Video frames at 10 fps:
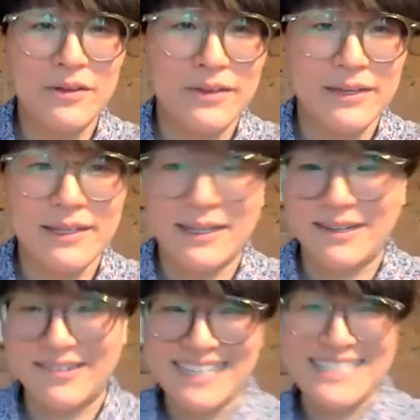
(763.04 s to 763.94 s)
All
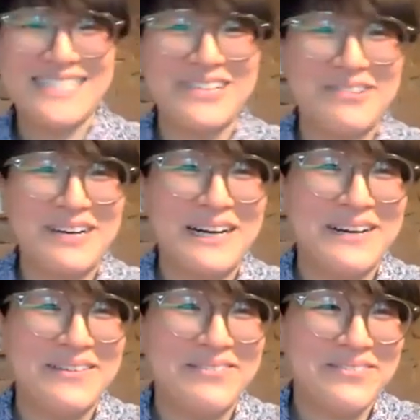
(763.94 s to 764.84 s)
right,
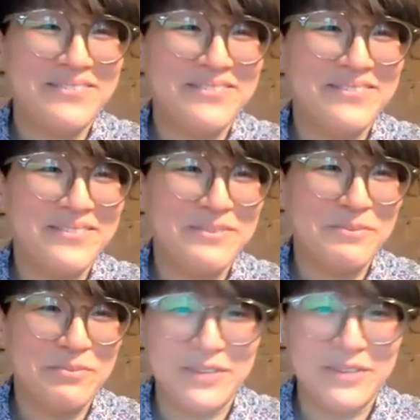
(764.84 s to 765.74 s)
so
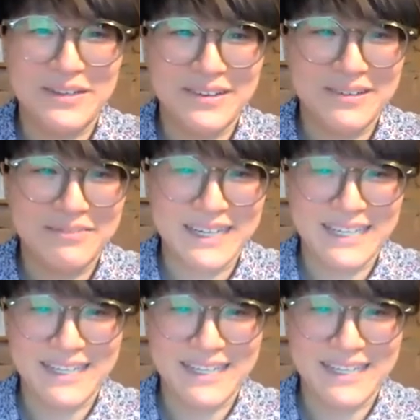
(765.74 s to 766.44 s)
maybe I'll go back here.